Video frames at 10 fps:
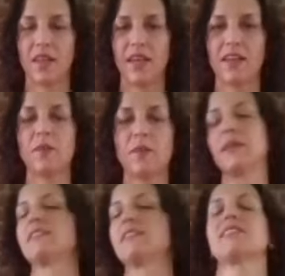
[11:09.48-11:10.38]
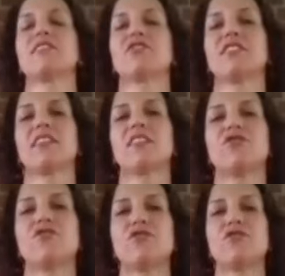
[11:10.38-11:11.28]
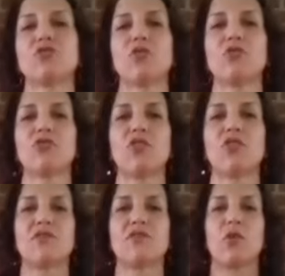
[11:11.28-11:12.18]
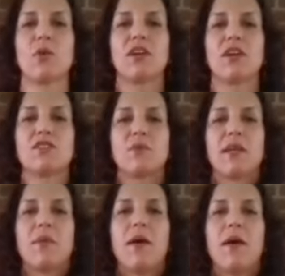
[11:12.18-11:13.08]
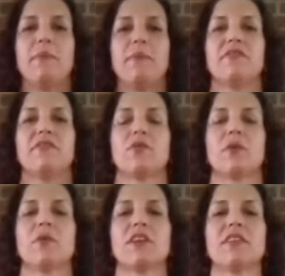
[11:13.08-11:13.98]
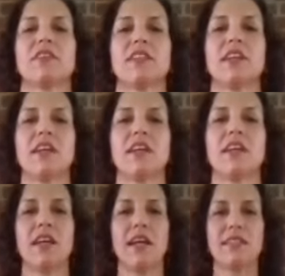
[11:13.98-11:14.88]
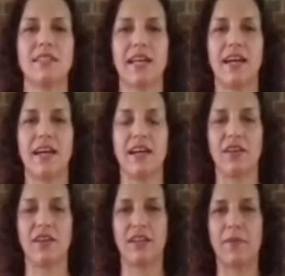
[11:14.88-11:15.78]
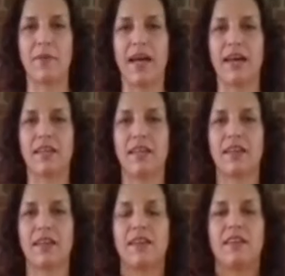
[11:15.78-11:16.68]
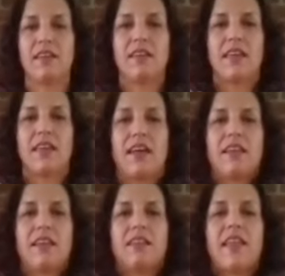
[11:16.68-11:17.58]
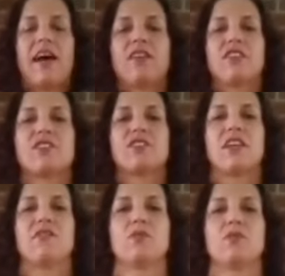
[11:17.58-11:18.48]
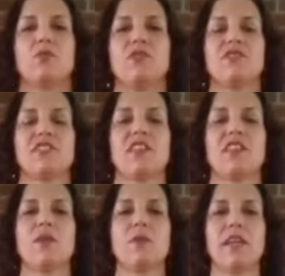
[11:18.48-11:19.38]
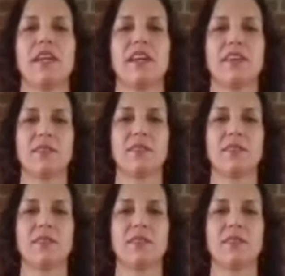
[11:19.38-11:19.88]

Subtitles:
And coming to center, and then let's do some shoulder rolls forward. So we come up and forward and down and back. Again, allow yourself to move slow here.